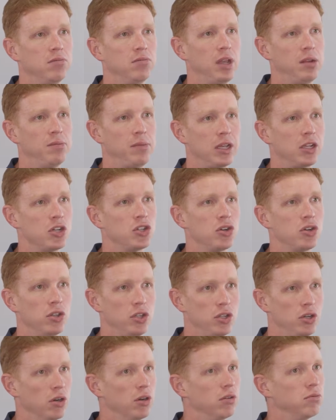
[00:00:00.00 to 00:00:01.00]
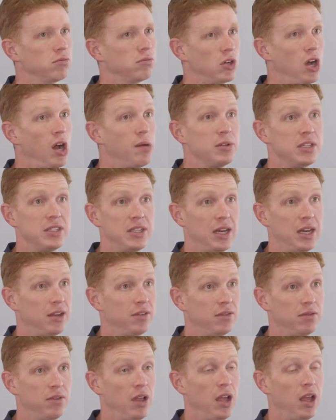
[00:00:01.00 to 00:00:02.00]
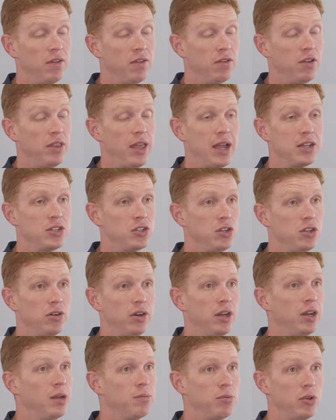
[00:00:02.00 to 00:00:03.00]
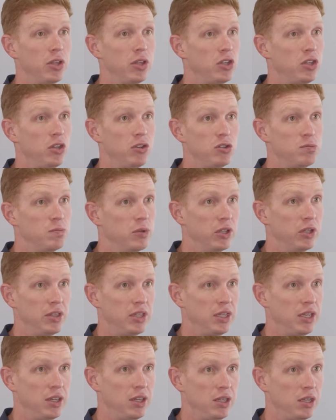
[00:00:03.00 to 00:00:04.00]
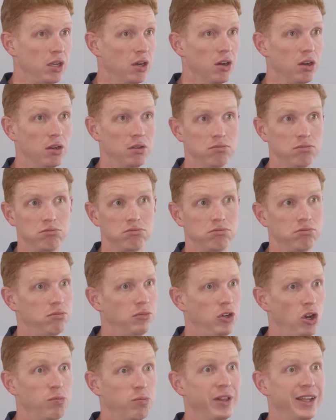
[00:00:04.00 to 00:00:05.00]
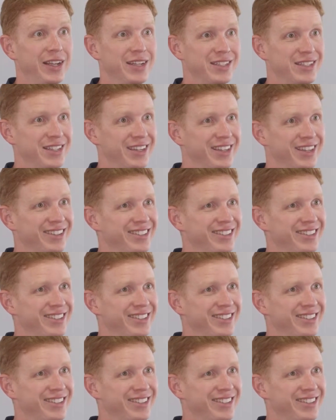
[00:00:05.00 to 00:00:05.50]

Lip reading: making sure that you're compensating for that, so you don't end up with a huge bill at the end of the year and no plans to